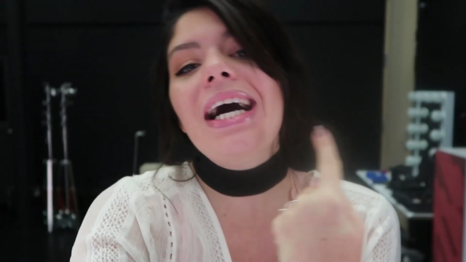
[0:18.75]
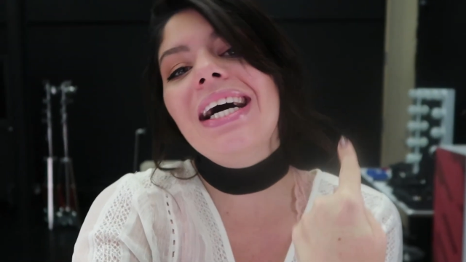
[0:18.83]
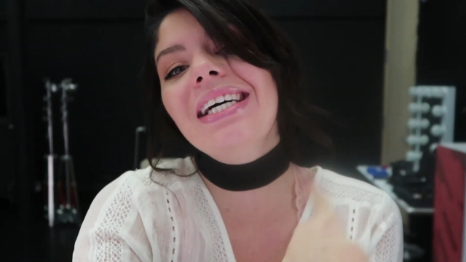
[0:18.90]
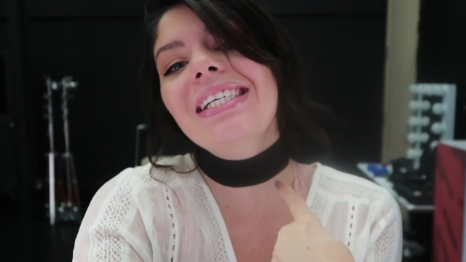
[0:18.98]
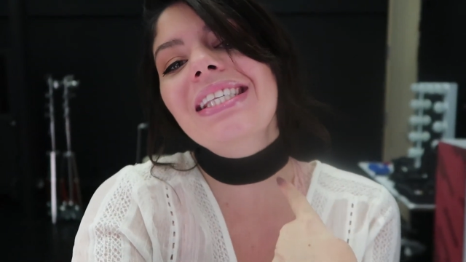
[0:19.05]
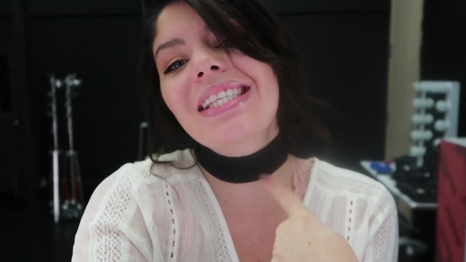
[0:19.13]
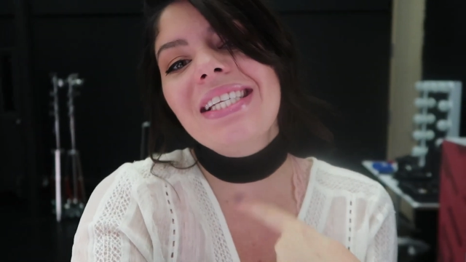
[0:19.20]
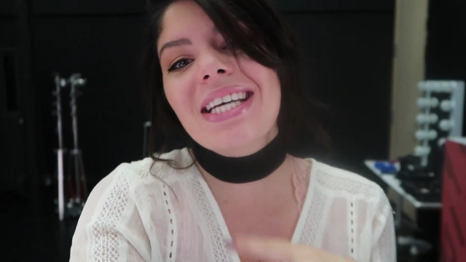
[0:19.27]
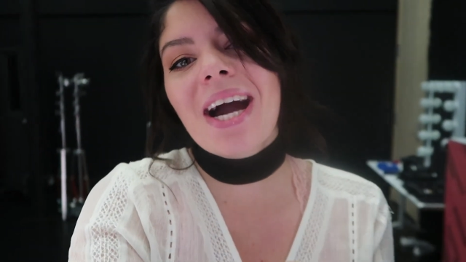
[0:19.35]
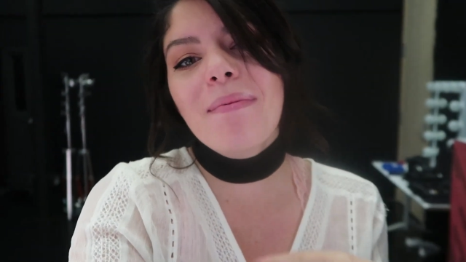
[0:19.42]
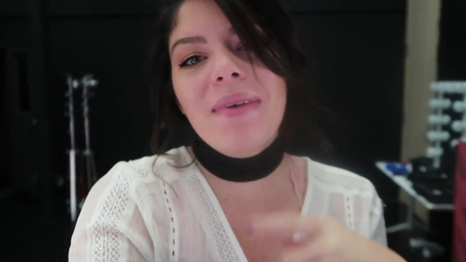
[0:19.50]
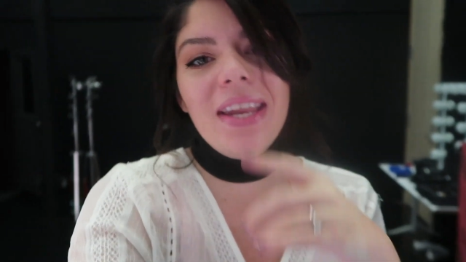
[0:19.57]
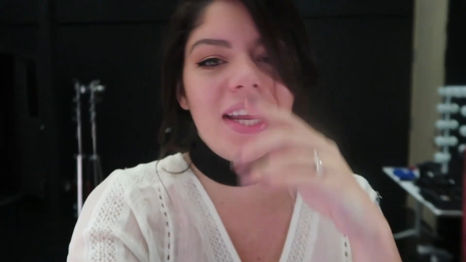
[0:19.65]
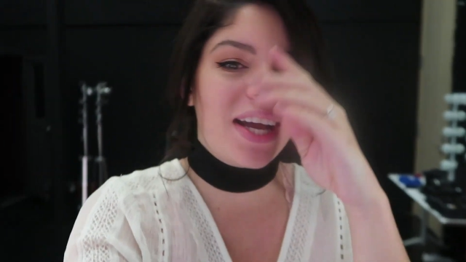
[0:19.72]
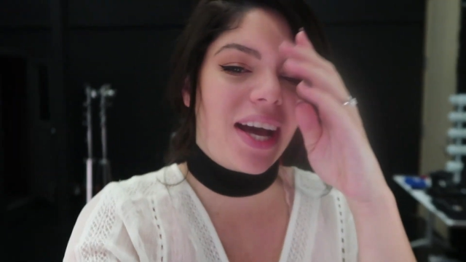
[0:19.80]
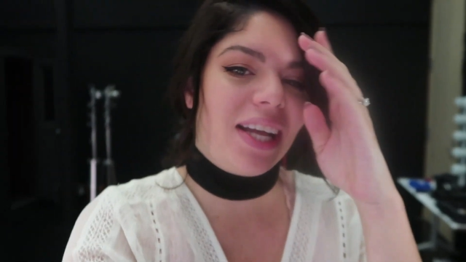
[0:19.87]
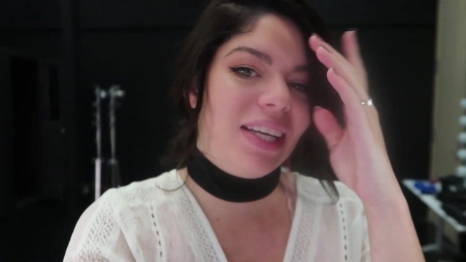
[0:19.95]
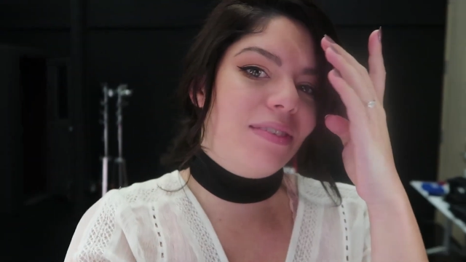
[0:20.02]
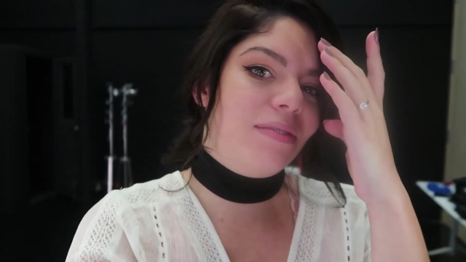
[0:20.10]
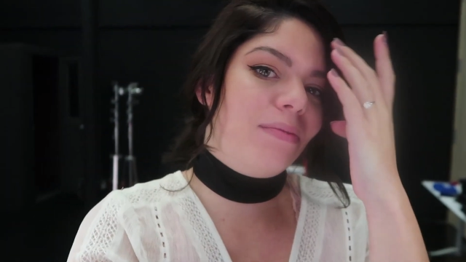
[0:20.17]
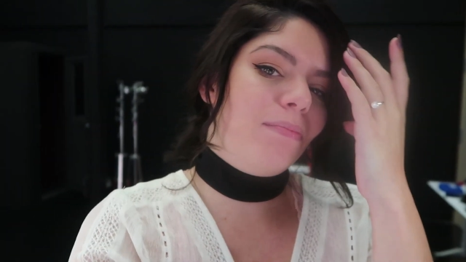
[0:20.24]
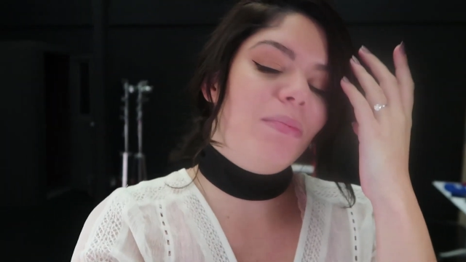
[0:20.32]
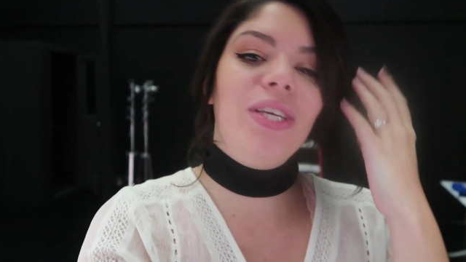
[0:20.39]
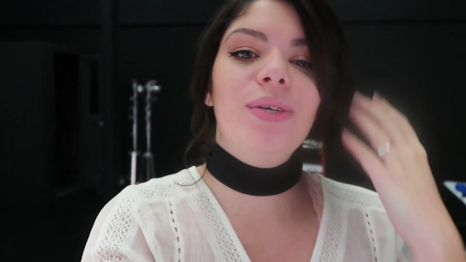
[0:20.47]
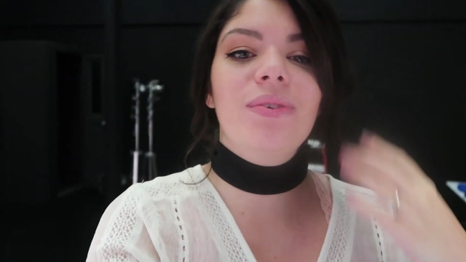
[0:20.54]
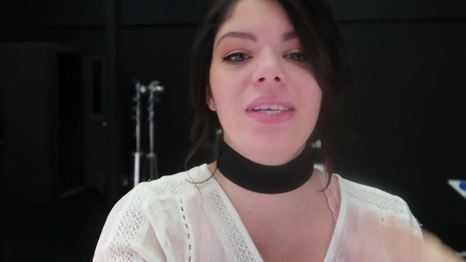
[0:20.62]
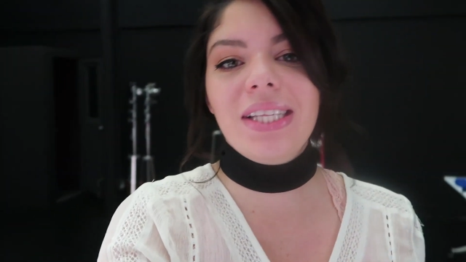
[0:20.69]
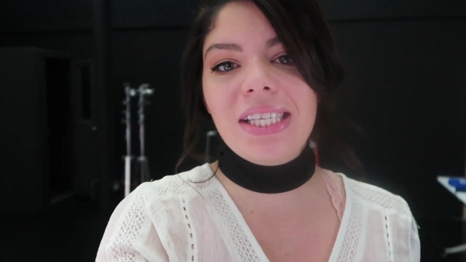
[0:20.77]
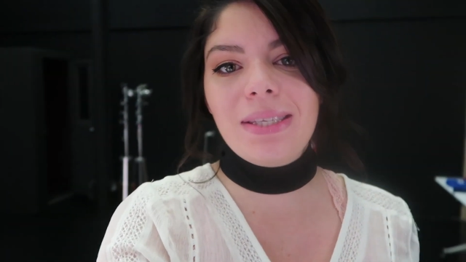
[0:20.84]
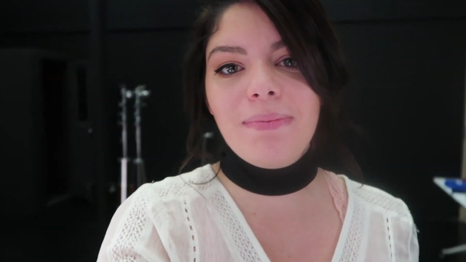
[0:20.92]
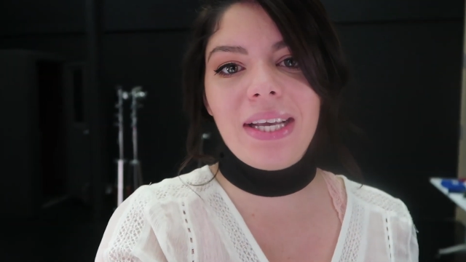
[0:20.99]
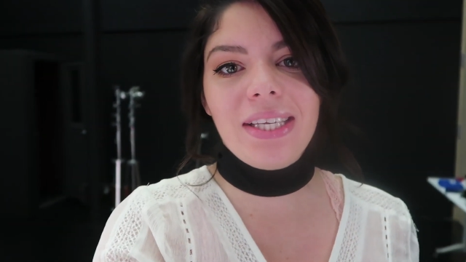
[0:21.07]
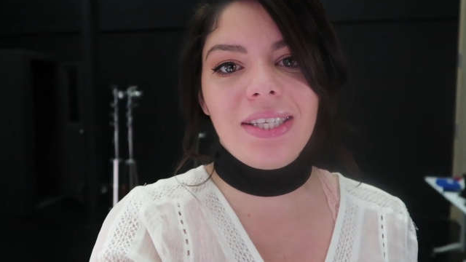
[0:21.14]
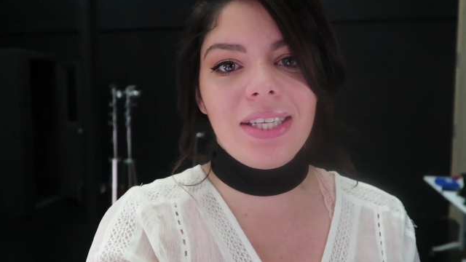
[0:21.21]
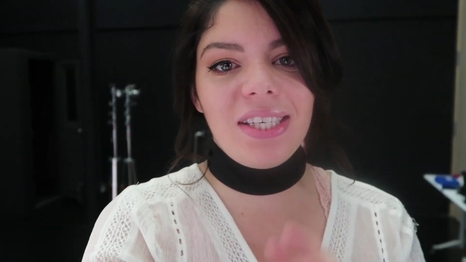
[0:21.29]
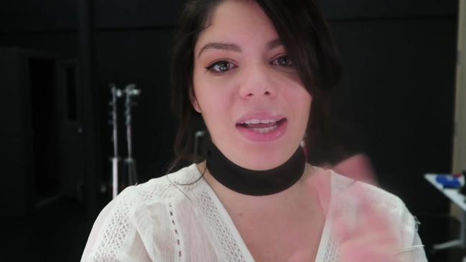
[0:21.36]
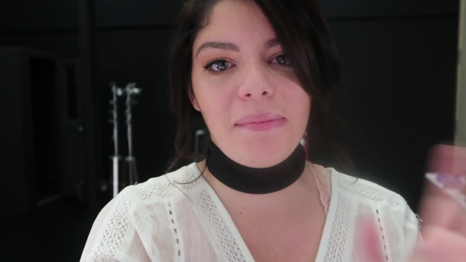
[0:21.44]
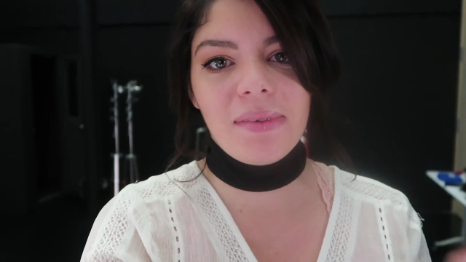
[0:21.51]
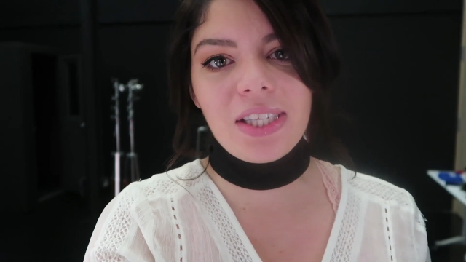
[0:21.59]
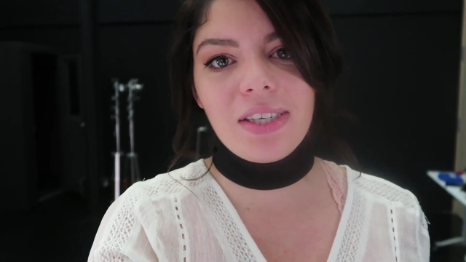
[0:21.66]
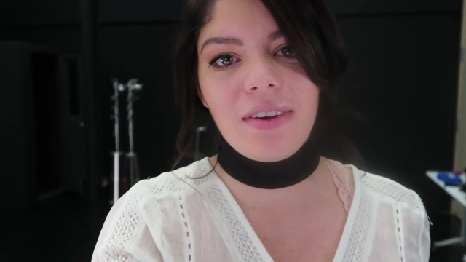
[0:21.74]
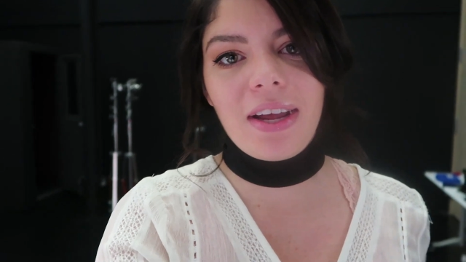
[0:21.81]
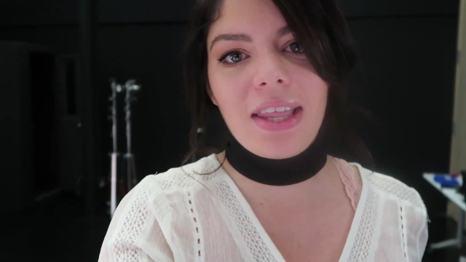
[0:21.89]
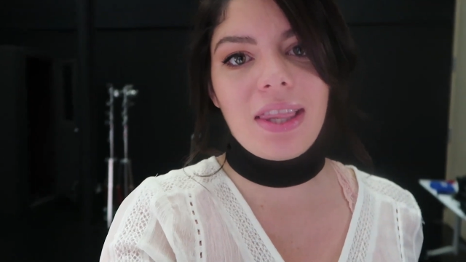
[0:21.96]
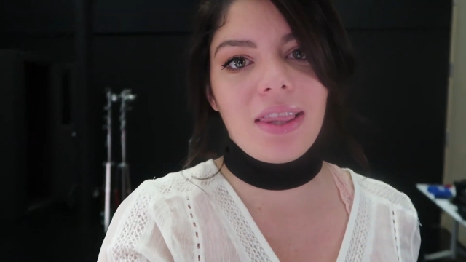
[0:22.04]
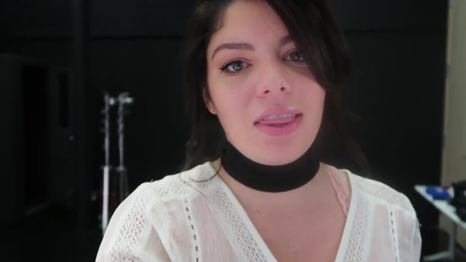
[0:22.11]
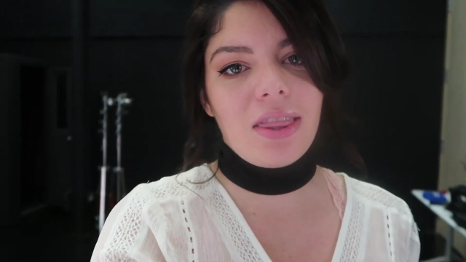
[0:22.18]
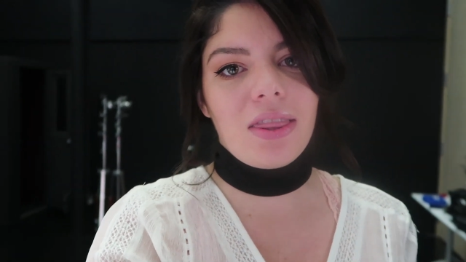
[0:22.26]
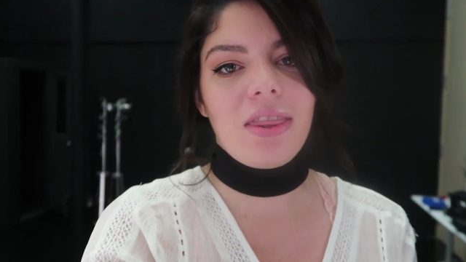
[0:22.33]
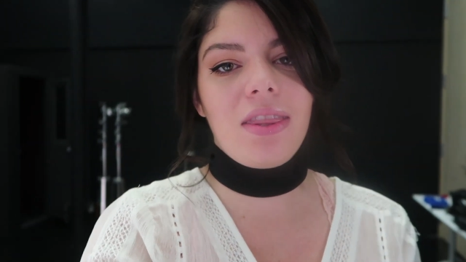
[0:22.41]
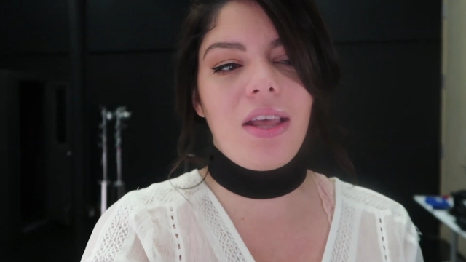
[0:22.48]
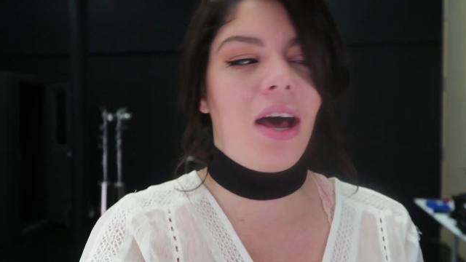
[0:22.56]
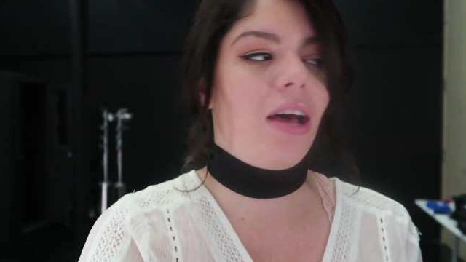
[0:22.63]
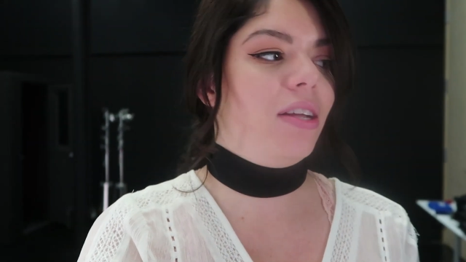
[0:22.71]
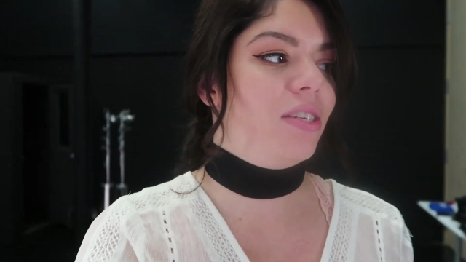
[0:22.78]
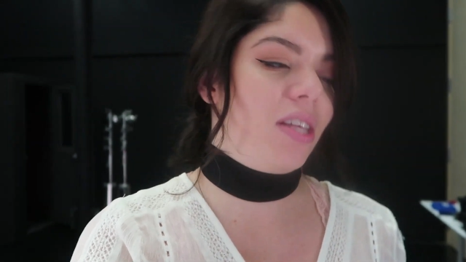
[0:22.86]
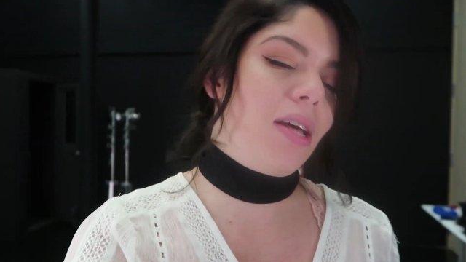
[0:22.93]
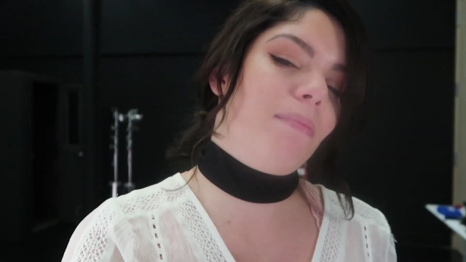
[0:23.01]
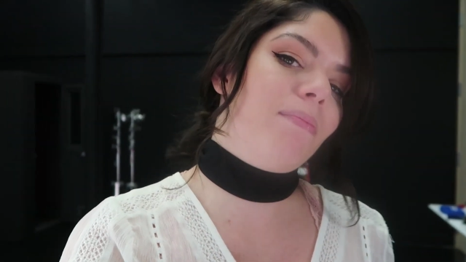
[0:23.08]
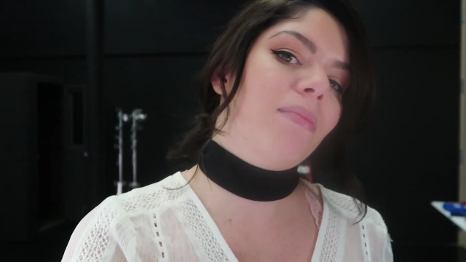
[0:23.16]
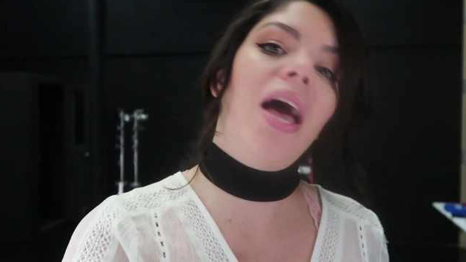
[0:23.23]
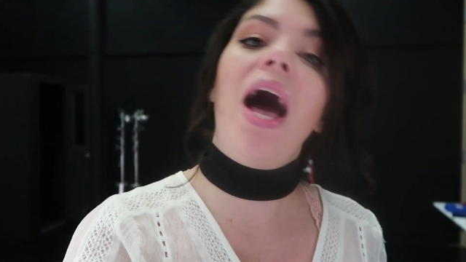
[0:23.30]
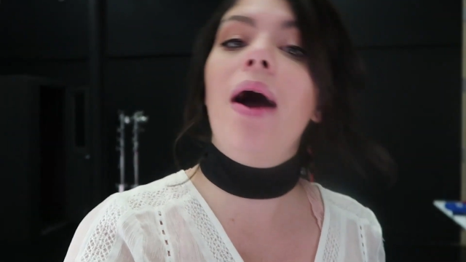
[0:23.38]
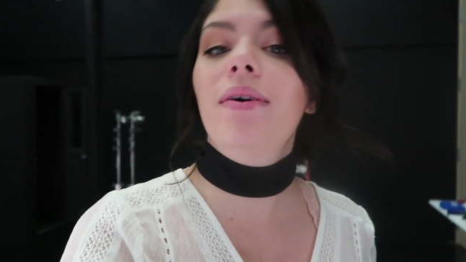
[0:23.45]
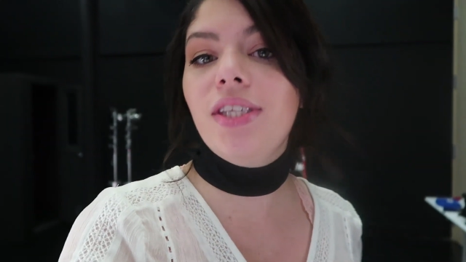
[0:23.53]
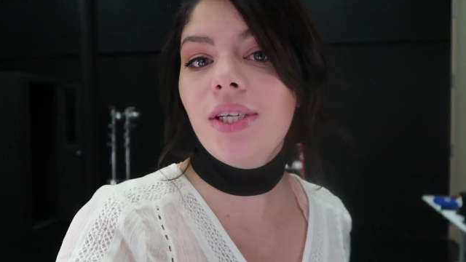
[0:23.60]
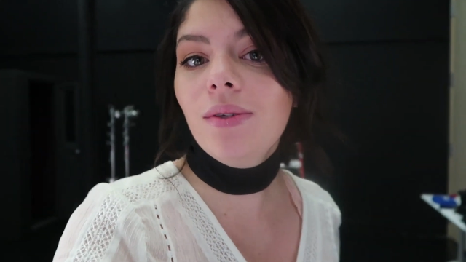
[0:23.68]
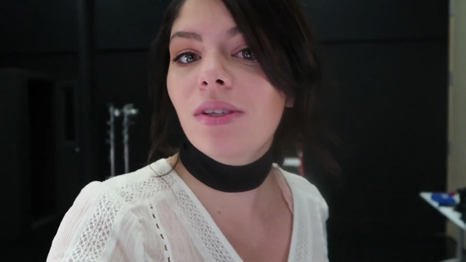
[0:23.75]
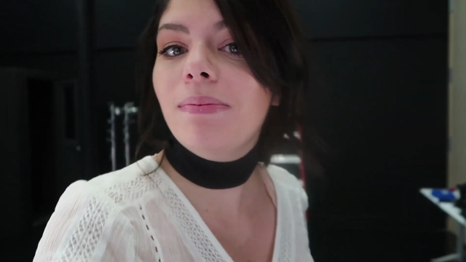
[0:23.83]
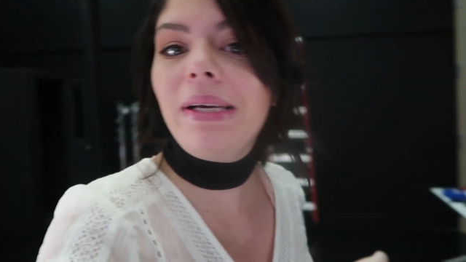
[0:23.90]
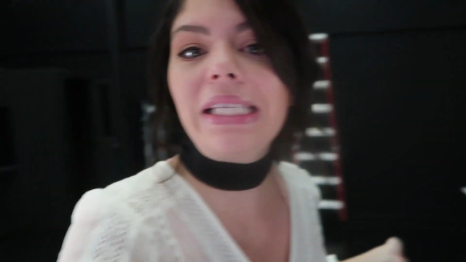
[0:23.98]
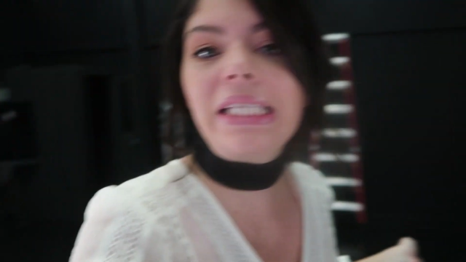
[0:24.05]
us, to come in and kind of be using the space to demonstrate uh, to them how it's used,